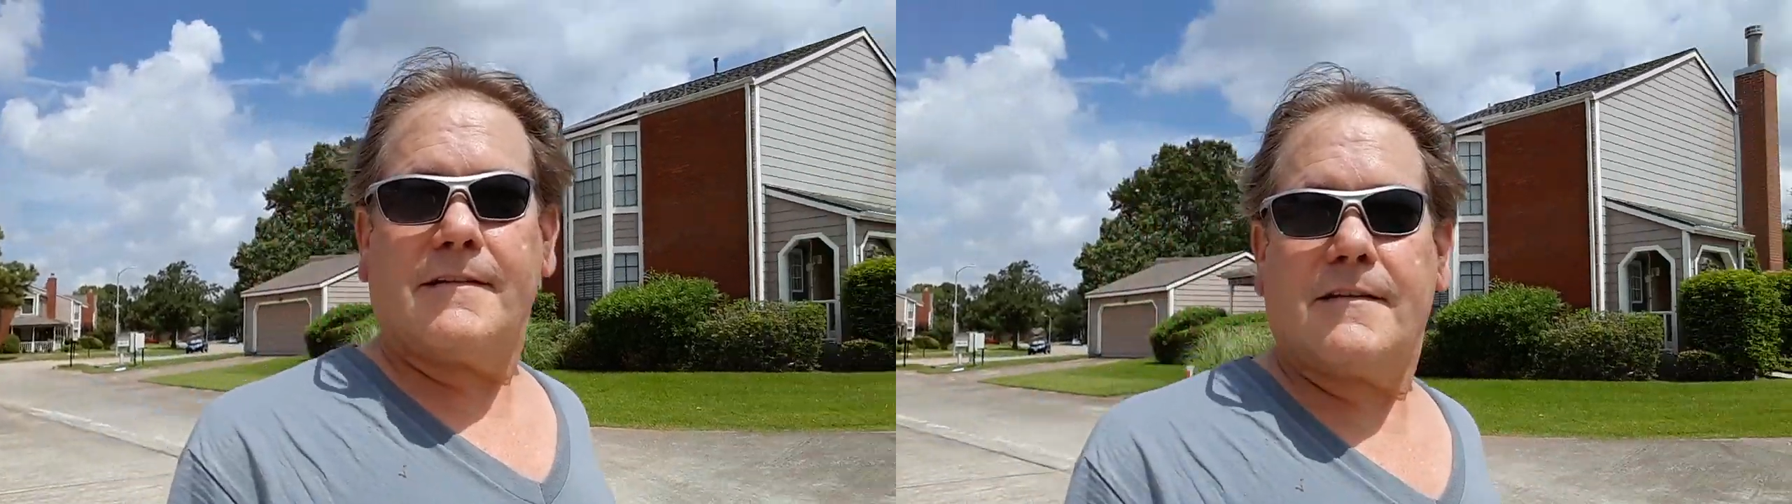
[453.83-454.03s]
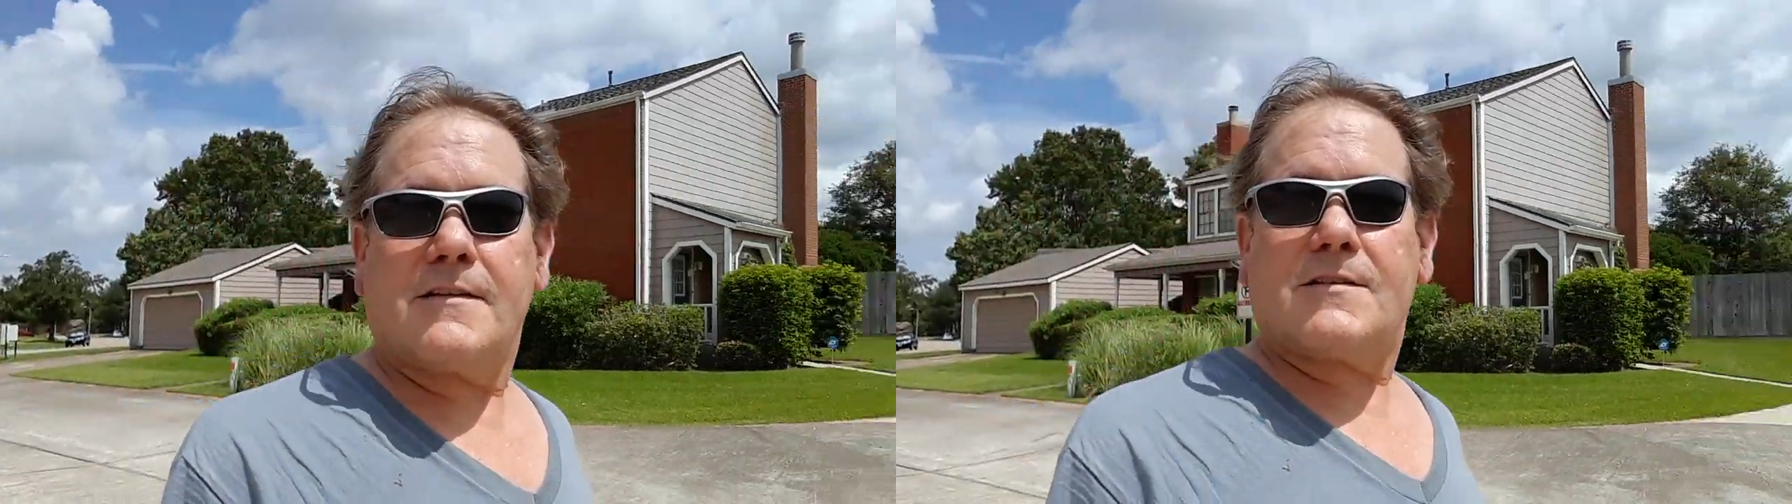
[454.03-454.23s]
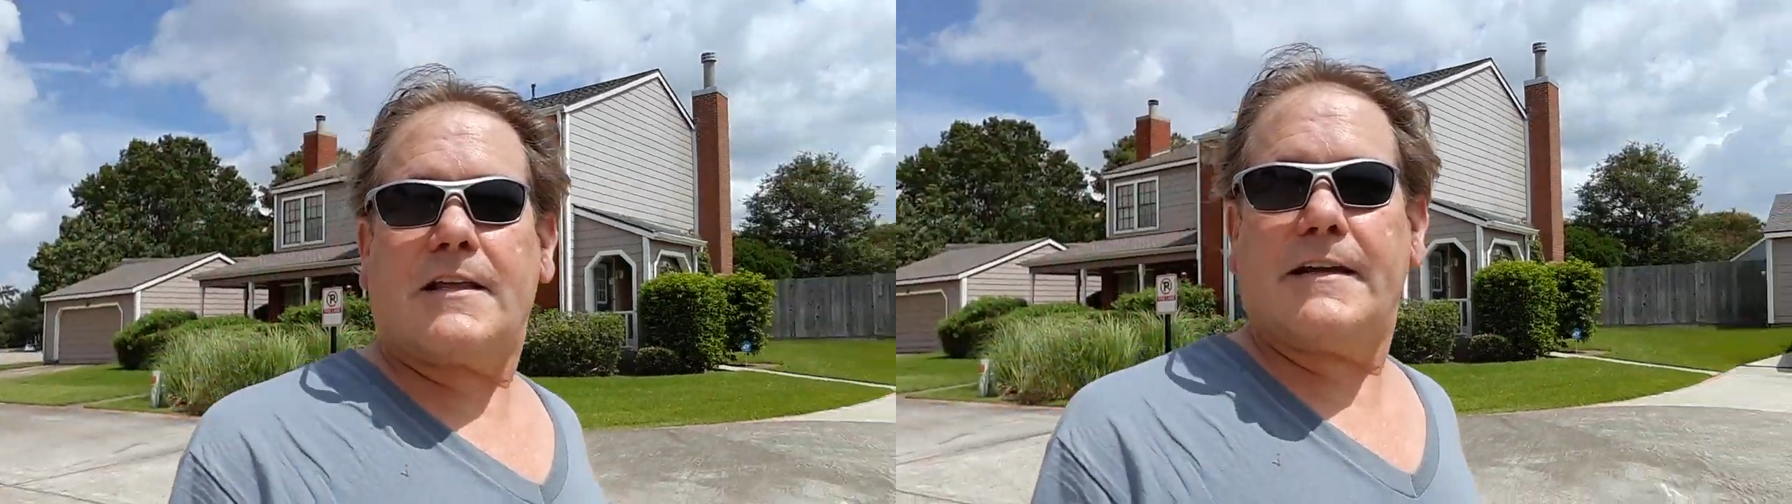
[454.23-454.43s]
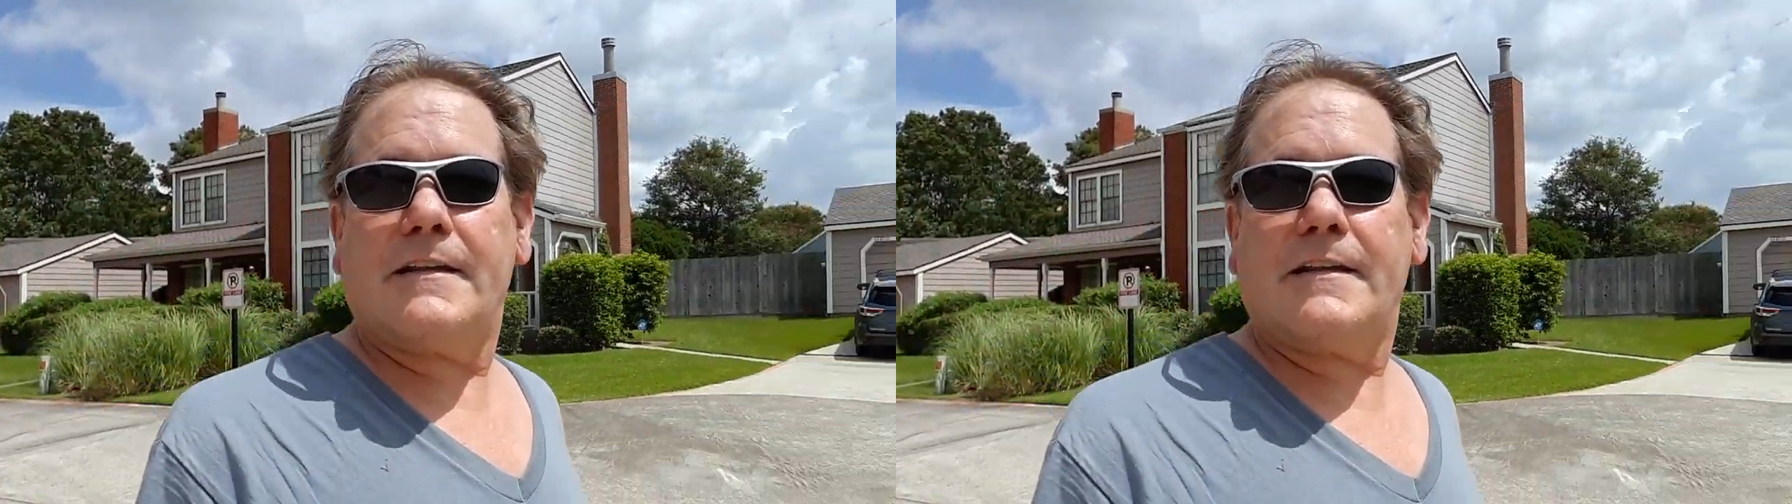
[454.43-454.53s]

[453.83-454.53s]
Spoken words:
this lady